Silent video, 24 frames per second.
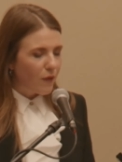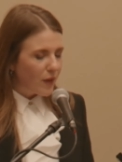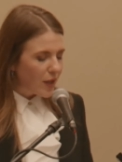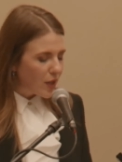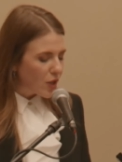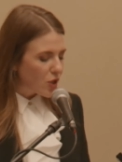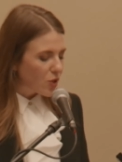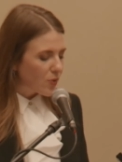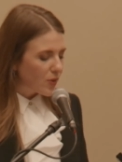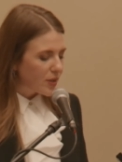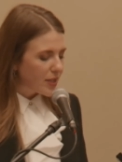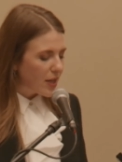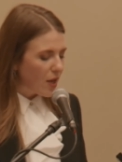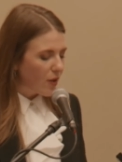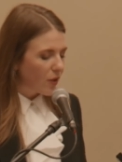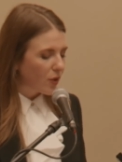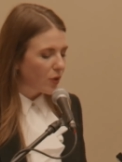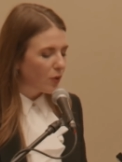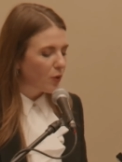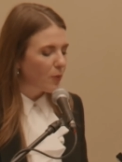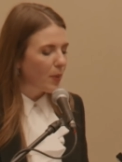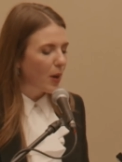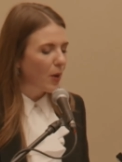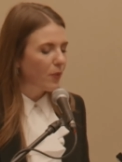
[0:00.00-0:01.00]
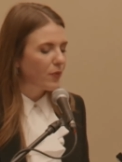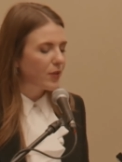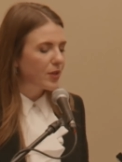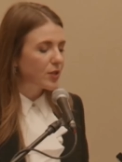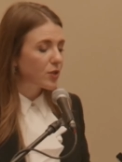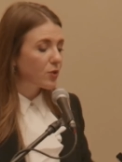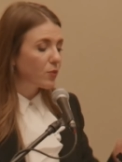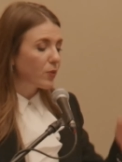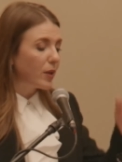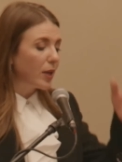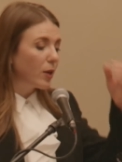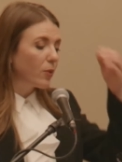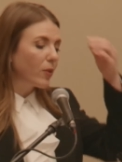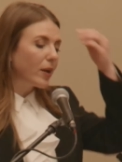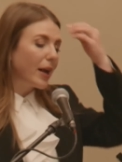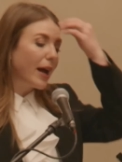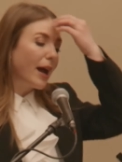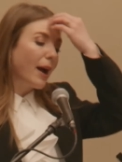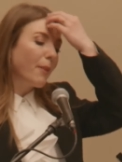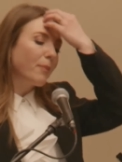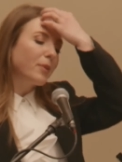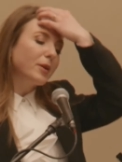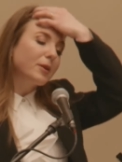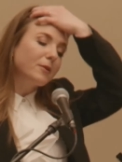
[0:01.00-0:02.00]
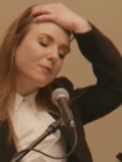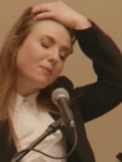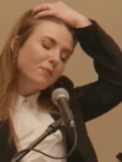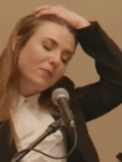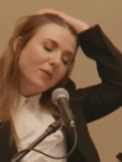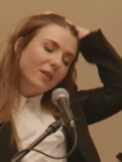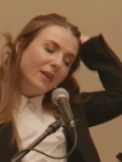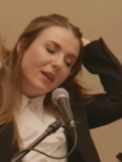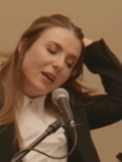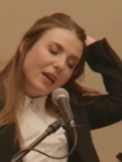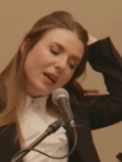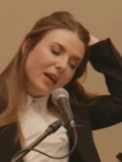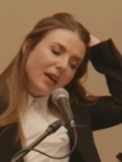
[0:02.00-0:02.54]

finish with telling you about this week what happened.